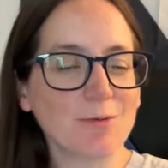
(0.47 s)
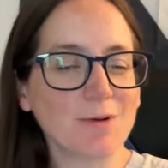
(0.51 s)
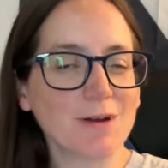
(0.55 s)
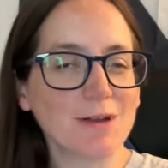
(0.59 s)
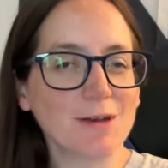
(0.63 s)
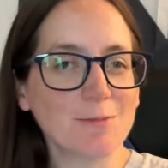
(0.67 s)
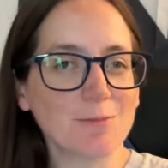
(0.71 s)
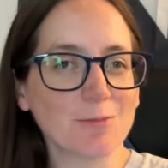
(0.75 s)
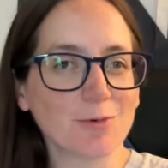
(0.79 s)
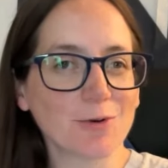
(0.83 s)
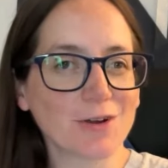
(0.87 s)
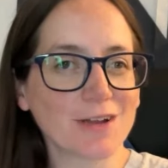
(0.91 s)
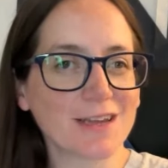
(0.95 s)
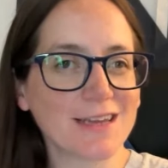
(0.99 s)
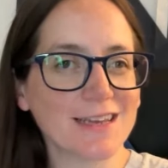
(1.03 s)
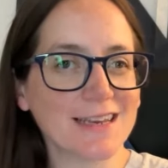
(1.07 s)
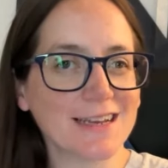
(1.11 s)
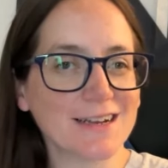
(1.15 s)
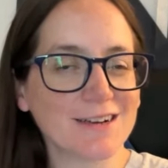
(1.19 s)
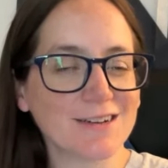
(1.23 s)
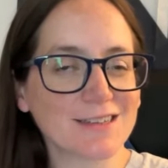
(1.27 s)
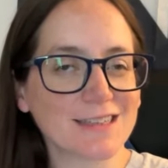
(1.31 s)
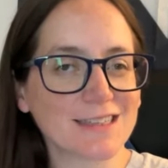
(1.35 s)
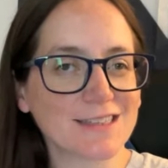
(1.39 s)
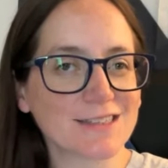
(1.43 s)
everyone, Morgan
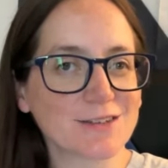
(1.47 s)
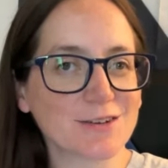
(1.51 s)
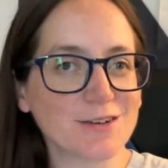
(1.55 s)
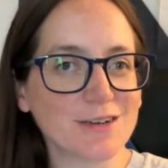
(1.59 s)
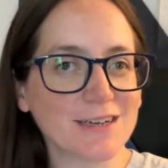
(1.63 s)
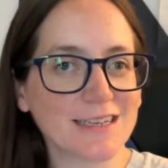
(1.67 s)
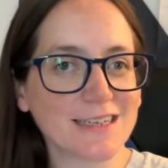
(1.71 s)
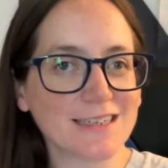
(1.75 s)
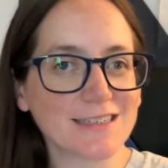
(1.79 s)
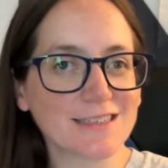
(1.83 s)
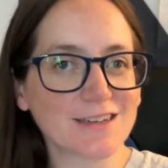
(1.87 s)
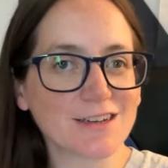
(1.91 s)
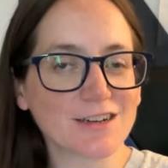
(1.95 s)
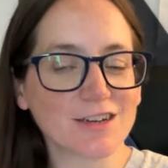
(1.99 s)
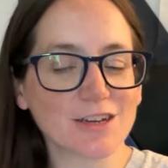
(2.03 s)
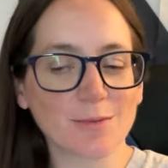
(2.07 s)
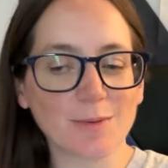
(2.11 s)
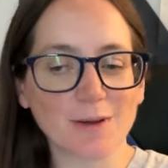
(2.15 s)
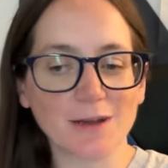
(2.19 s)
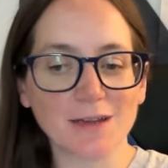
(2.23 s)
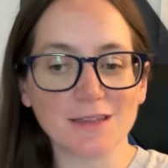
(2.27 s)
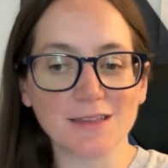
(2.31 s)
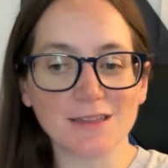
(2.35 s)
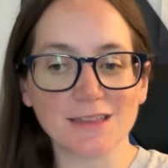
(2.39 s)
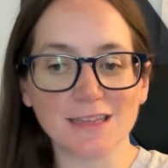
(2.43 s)
here. Let's go ahead and talk
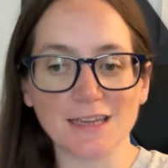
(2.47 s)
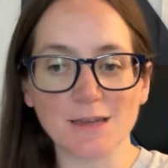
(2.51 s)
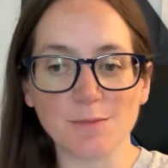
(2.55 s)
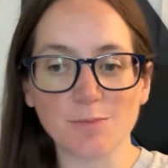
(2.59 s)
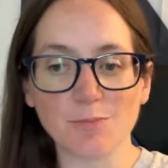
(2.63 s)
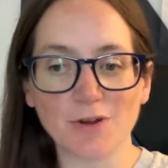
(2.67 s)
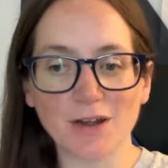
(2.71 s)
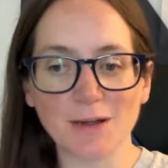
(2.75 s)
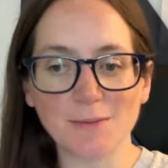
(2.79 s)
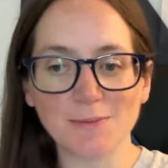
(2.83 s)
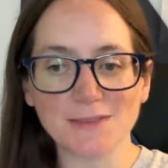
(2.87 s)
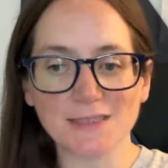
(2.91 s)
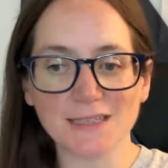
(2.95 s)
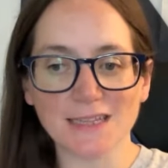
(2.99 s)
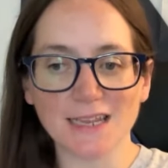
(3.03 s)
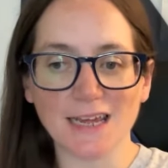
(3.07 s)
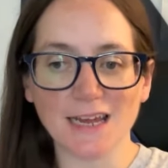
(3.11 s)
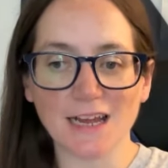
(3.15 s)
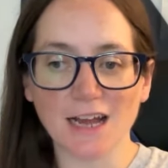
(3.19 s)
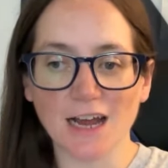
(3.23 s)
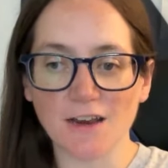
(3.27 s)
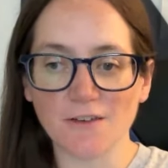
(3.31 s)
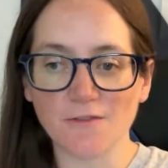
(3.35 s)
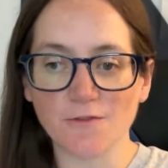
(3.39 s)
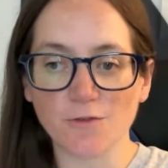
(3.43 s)
about the preps that I
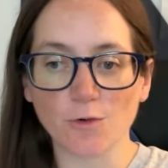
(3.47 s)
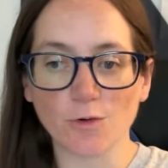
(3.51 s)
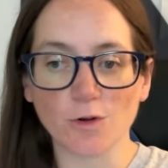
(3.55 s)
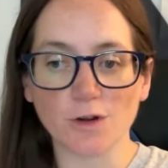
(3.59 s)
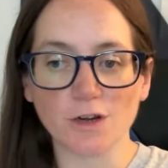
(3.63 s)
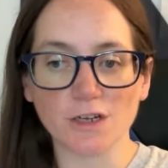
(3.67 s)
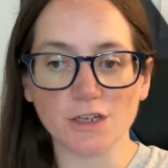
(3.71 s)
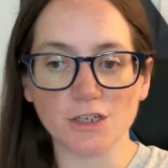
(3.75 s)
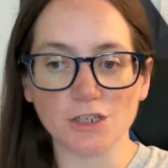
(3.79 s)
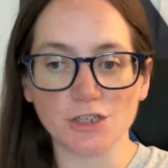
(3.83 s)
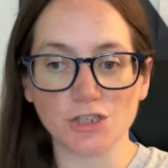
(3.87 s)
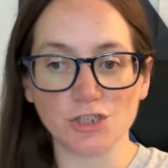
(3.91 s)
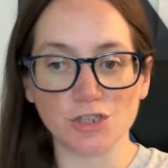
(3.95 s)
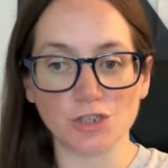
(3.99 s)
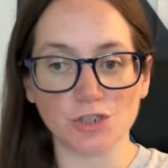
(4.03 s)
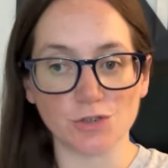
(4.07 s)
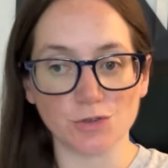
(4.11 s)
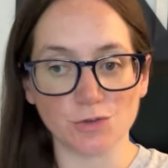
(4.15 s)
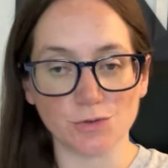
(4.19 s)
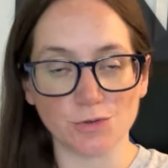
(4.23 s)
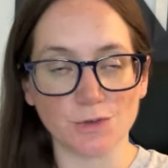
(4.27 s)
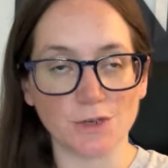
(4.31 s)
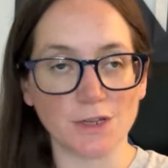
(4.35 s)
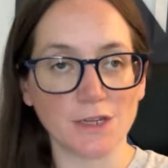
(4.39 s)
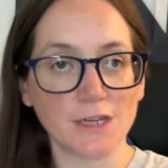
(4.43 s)
got for
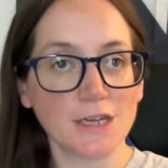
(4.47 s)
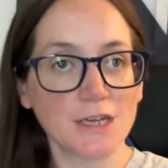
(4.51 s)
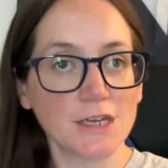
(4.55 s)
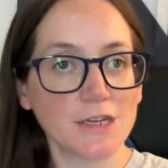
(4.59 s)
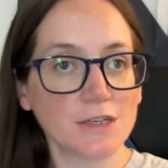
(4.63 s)
June.